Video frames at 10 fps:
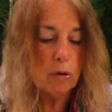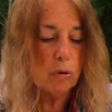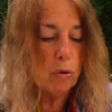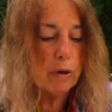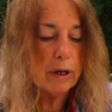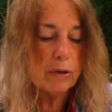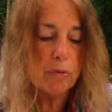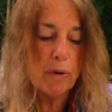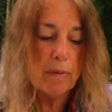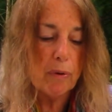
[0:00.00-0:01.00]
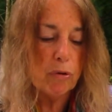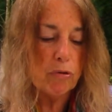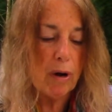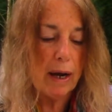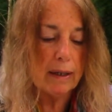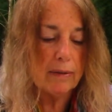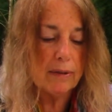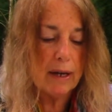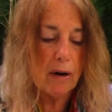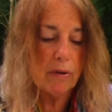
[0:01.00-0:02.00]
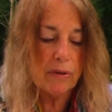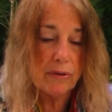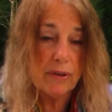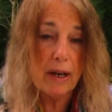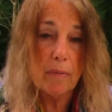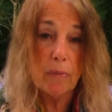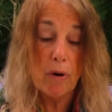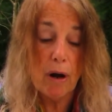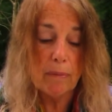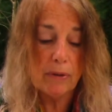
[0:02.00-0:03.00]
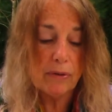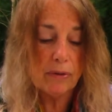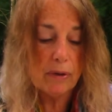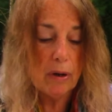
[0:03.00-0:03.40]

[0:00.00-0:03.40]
Glorious rainbow dragons carry the same promise.